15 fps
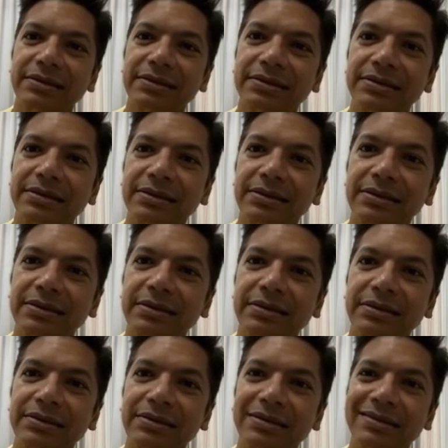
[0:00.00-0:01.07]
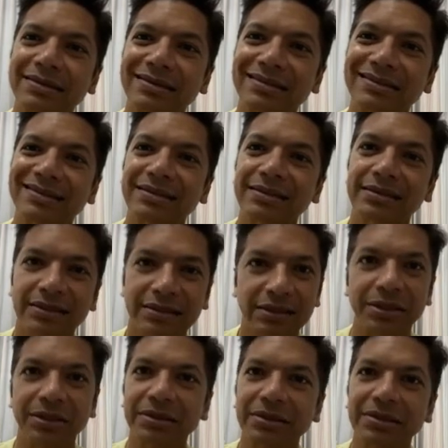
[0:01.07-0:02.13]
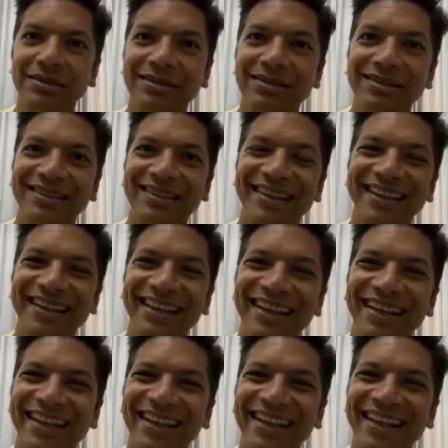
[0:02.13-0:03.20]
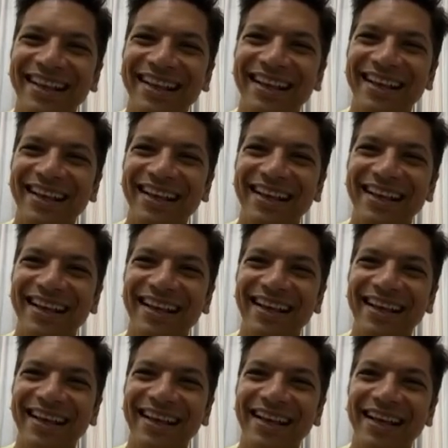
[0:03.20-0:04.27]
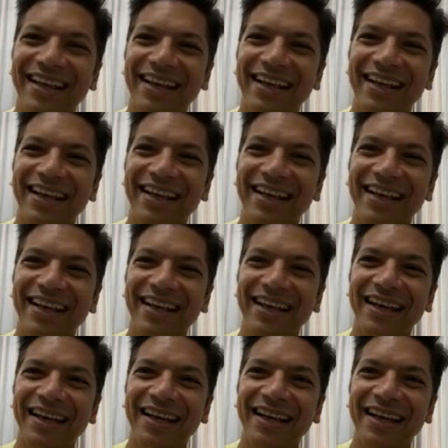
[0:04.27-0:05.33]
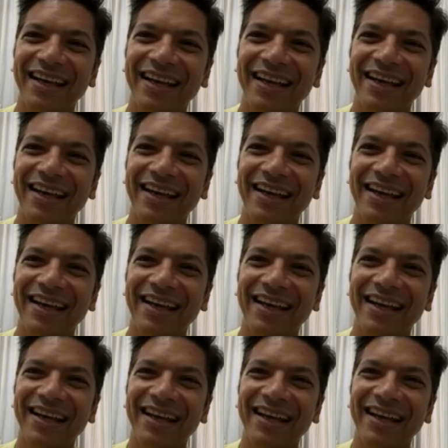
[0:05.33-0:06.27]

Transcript: (silent)